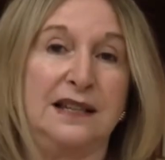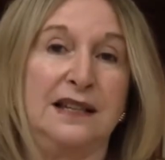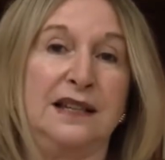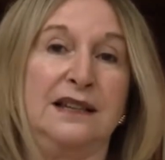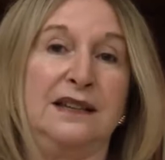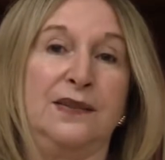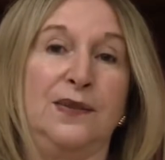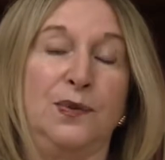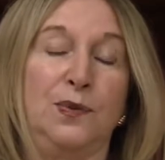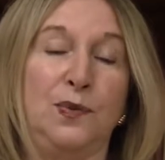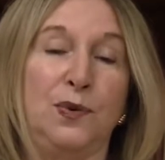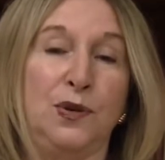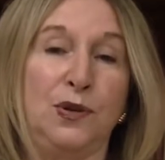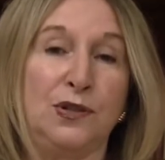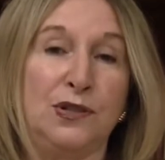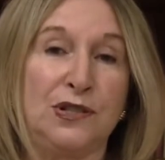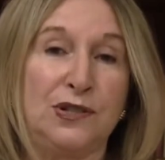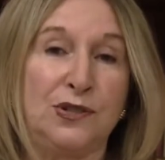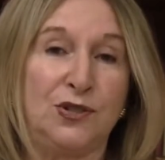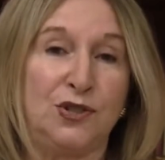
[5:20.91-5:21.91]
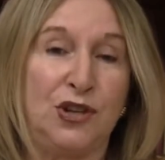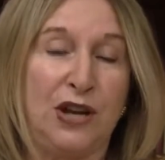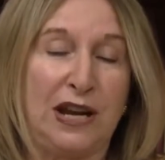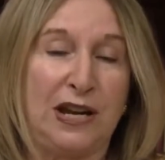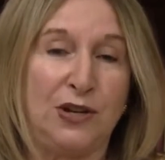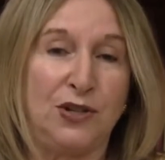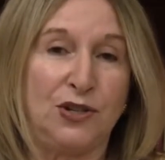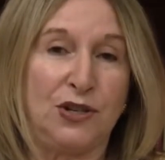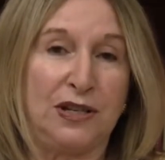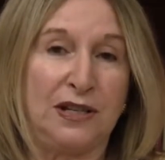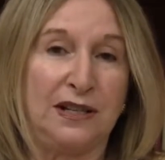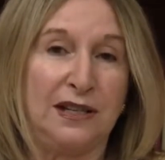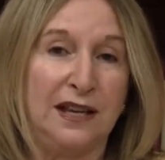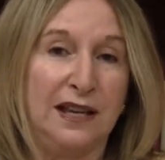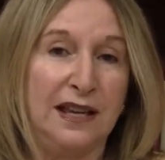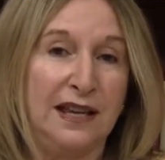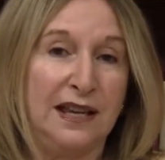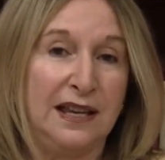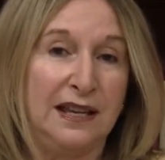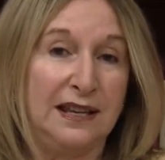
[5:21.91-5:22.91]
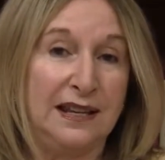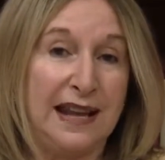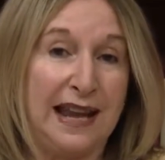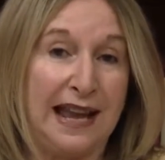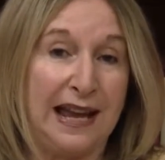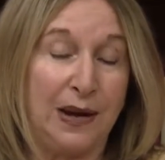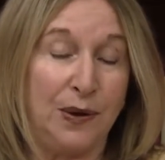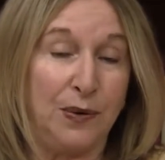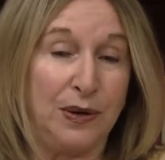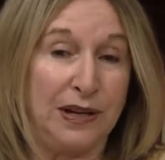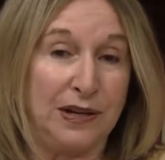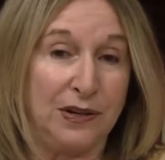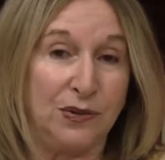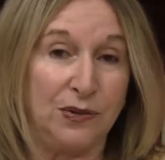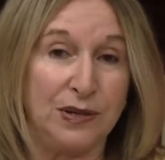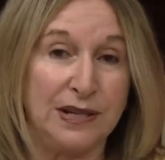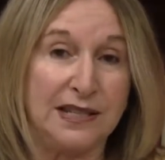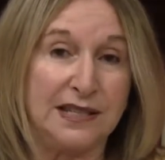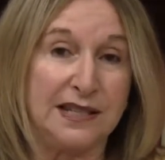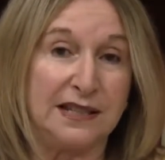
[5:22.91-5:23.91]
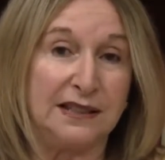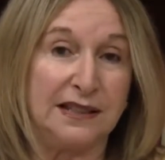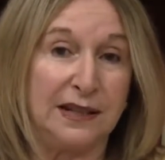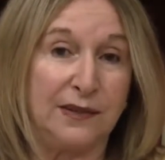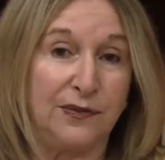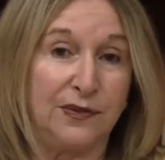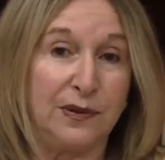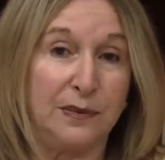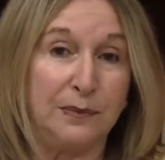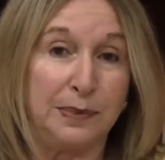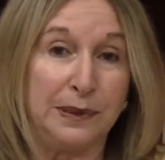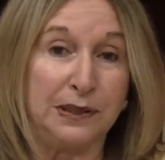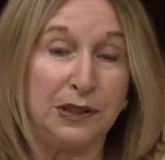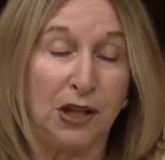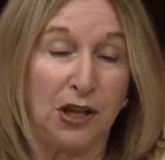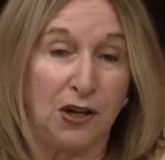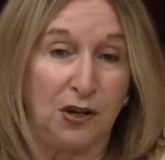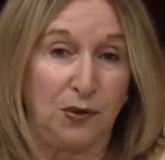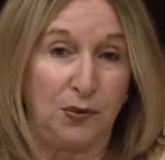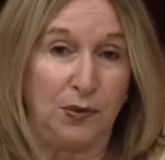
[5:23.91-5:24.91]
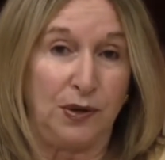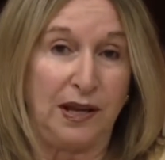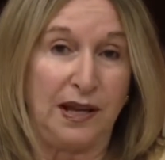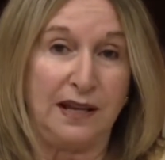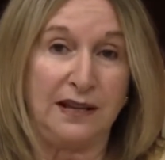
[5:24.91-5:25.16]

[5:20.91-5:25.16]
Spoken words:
The world is changing now increasingly from below